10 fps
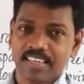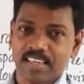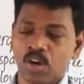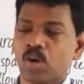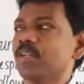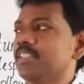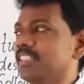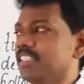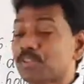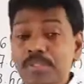all
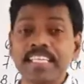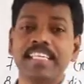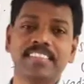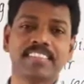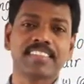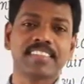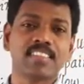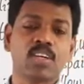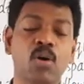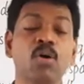the trees,
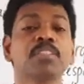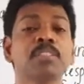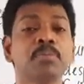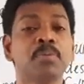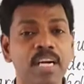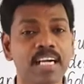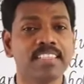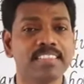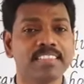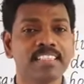all the
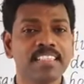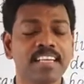birds,